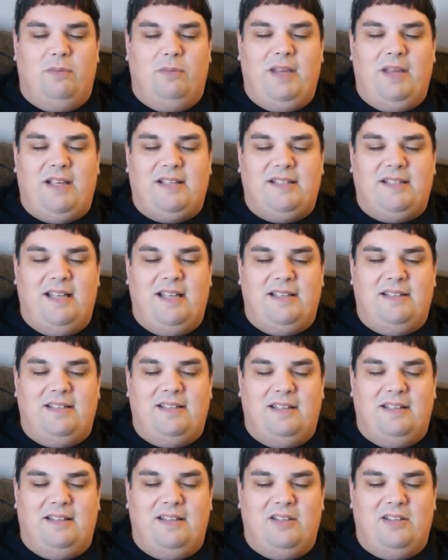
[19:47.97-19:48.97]
it makes sense
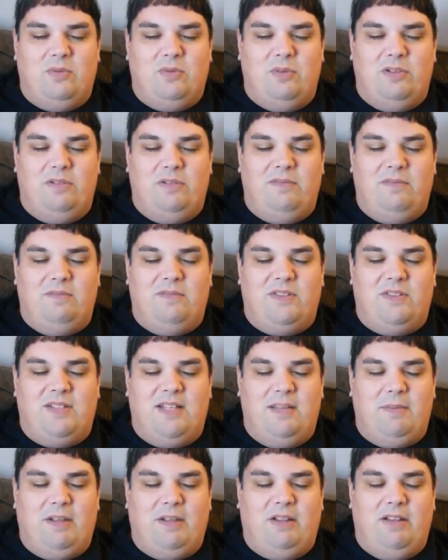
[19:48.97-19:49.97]
that this would
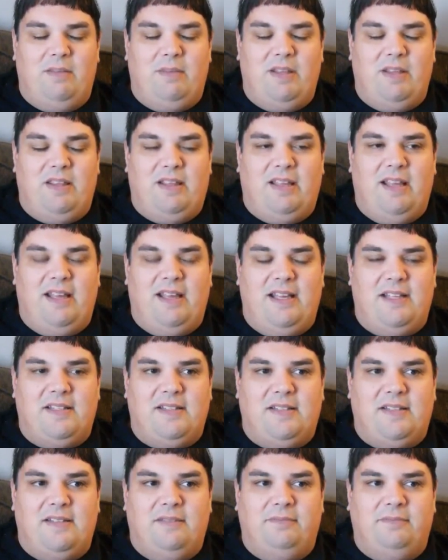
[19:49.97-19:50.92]
seemingly be the case